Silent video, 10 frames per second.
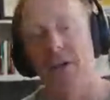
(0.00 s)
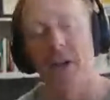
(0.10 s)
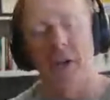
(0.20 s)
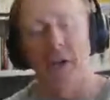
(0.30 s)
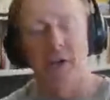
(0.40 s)

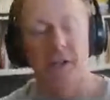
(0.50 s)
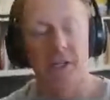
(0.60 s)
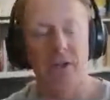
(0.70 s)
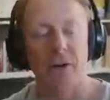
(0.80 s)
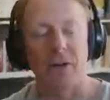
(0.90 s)
and these are
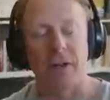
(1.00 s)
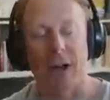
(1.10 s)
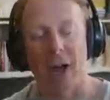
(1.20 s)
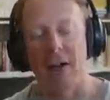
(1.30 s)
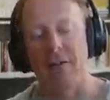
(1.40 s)
the
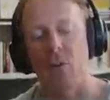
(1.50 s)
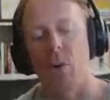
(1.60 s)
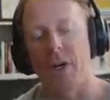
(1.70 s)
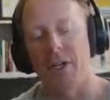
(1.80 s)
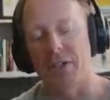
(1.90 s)
live
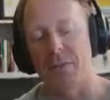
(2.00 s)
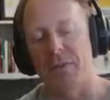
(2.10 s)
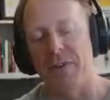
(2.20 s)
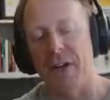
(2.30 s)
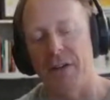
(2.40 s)
organisms
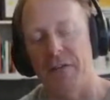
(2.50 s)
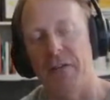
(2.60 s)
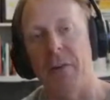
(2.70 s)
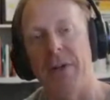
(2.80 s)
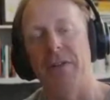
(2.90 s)
found in
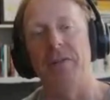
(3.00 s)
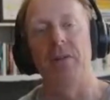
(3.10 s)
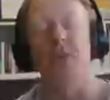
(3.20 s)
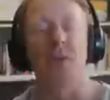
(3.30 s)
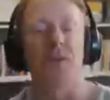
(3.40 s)
fermented
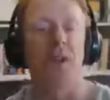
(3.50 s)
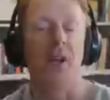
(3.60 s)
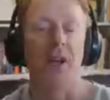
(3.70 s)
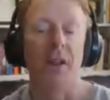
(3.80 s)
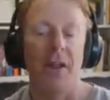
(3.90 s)
foods
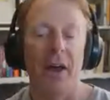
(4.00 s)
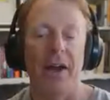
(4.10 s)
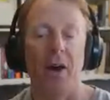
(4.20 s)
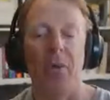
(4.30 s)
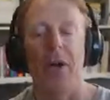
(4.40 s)
that help
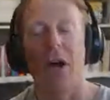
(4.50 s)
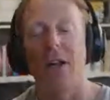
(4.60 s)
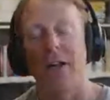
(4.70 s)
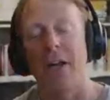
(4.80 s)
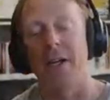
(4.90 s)

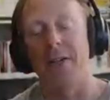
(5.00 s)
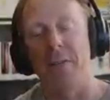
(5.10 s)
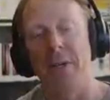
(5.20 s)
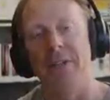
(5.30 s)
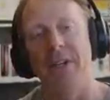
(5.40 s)
colonize and
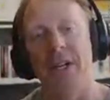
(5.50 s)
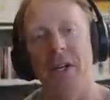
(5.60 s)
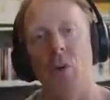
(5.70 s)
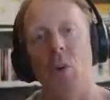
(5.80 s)
maintain a normal,